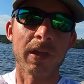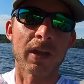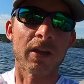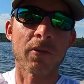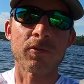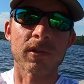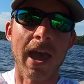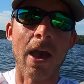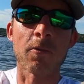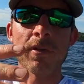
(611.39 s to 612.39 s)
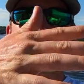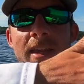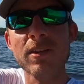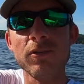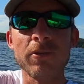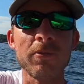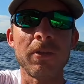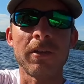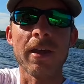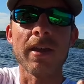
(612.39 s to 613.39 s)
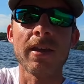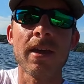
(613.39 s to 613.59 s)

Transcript: and goes out into the lake